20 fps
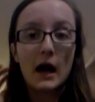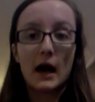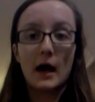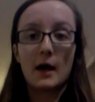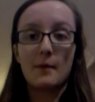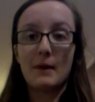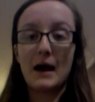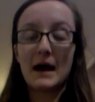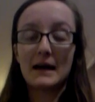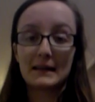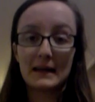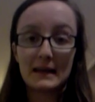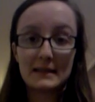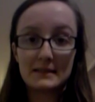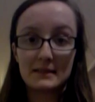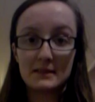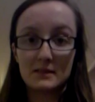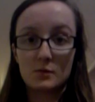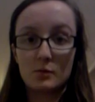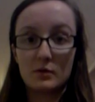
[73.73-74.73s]

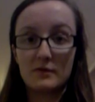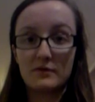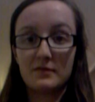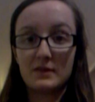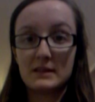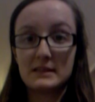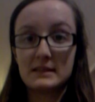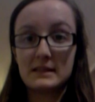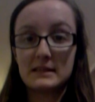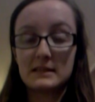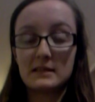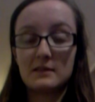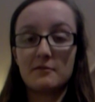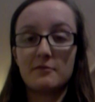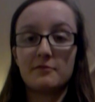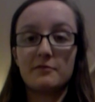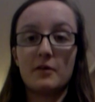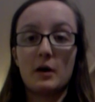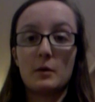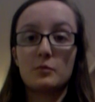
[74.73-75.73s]
adolescents with cystic
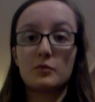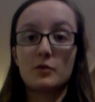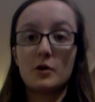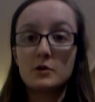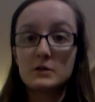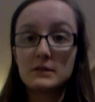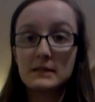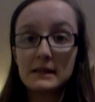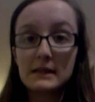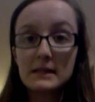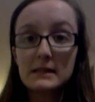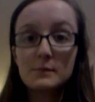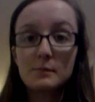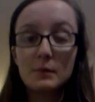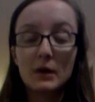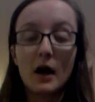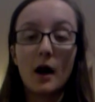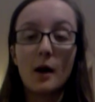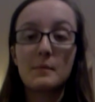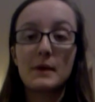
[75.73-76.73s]
fibrosis
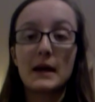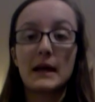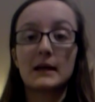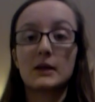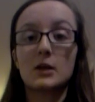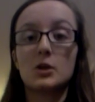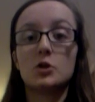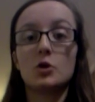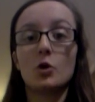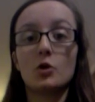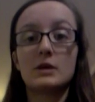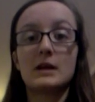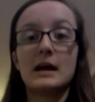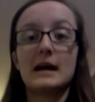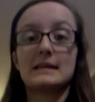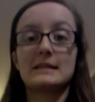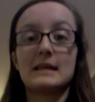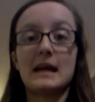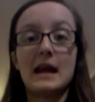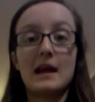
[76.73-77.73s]
becoming
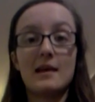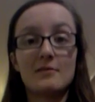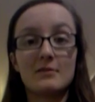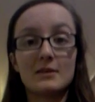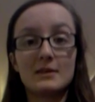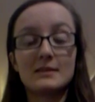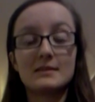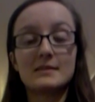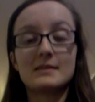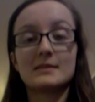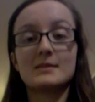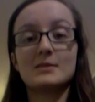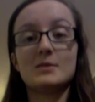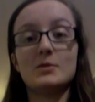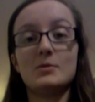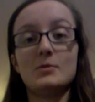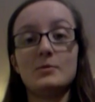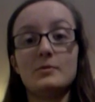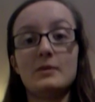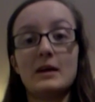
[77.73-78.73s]
non-adherent
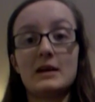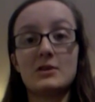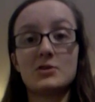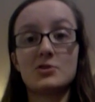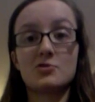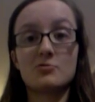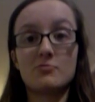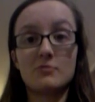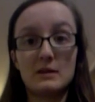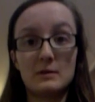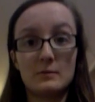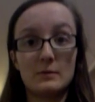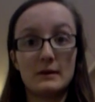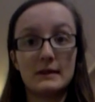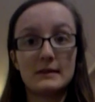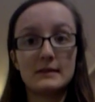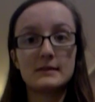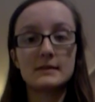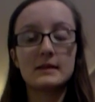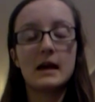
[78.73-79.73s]
to their
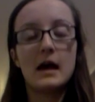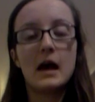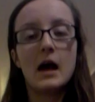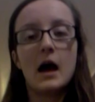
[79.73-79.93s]
treatment,